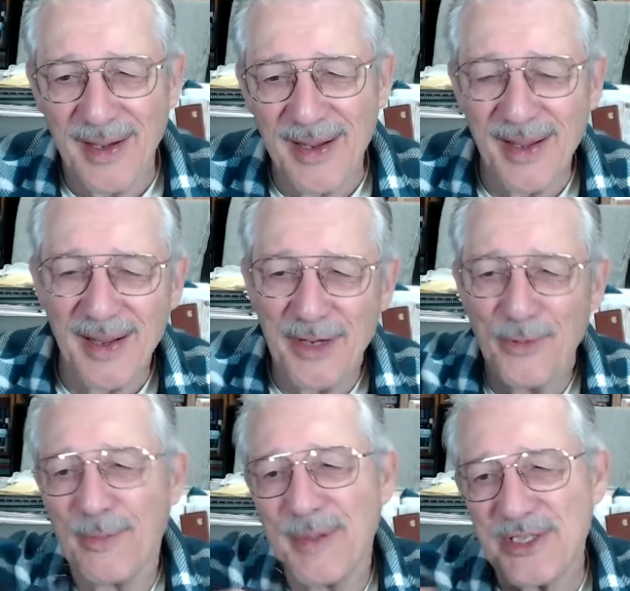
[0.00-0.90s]
And there
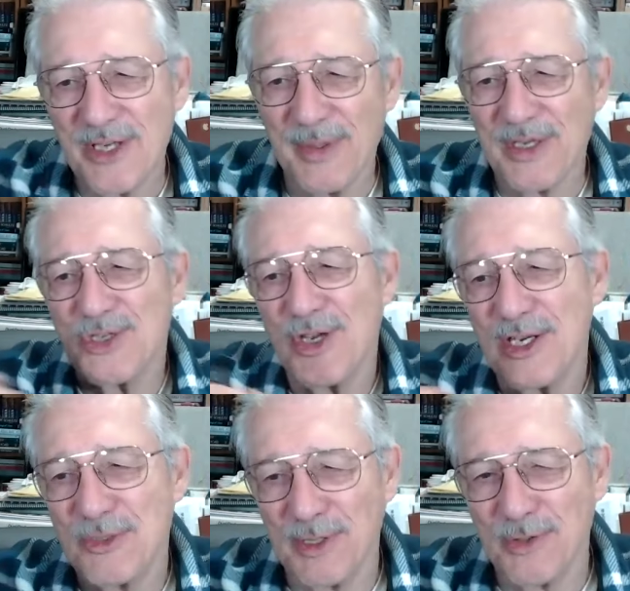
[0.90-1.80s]
will be some
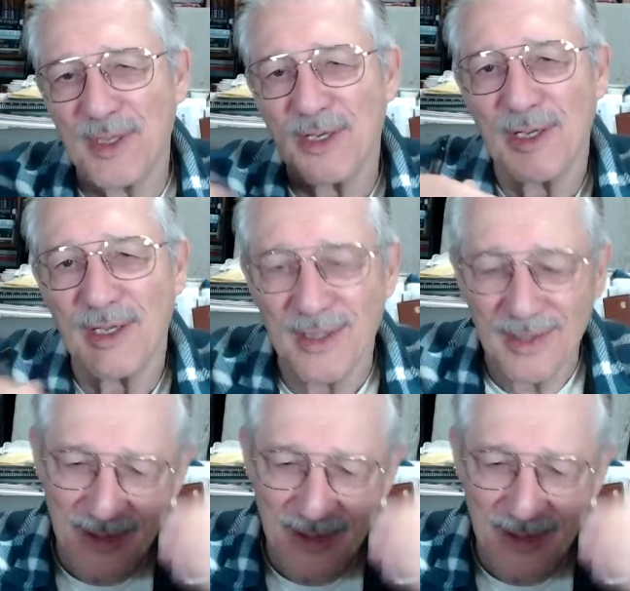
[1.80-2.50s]
exchange between the,